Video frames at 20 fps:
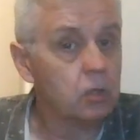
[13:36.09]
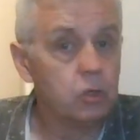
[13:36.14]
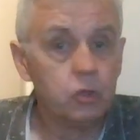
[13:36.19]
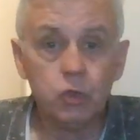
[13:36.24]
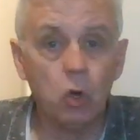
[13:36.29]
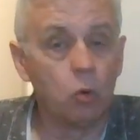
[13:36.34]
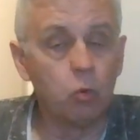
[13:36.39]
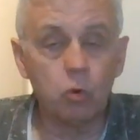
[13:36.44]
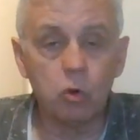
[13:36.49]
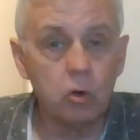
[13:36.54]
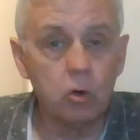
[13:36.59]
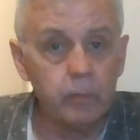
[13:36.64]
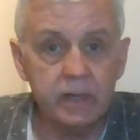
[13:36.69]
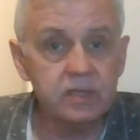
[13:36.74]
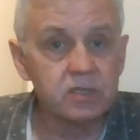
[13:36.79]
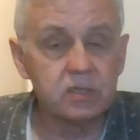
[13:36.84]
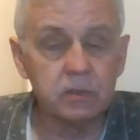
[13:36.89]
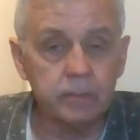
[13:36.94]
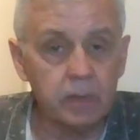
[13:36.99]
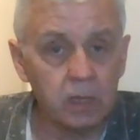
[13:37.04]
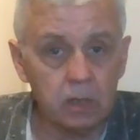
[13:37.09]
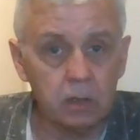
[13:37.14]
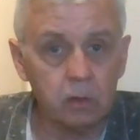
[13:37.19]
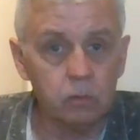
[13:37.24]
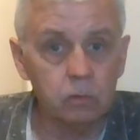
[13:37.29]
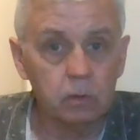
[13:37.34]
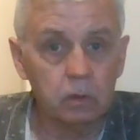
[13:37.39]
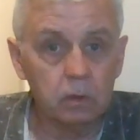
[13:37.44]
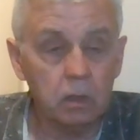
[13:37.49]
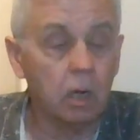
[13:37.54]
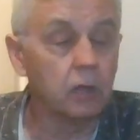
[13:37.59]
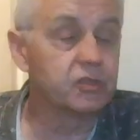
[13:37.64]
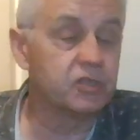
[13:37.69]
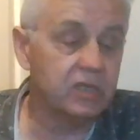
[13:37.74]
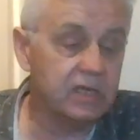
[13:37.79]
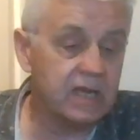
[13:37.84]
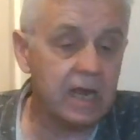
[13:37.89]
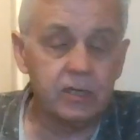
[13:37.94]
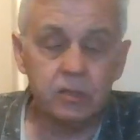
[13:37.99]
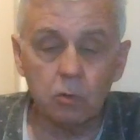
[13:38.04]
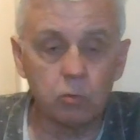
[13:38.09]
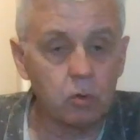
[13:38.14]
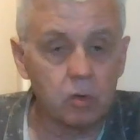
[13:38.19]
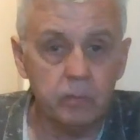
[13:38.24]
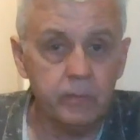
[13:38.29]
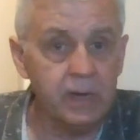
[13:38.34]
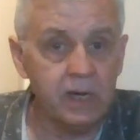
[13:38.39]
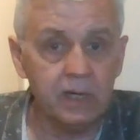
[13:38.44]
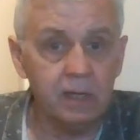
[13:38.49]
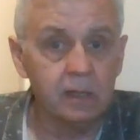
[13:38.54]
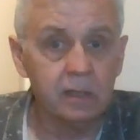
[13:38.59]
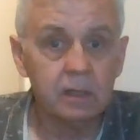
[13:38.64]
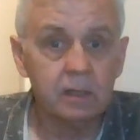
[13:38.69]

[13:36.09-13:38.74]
don't come in tomorrow or today, don't come in.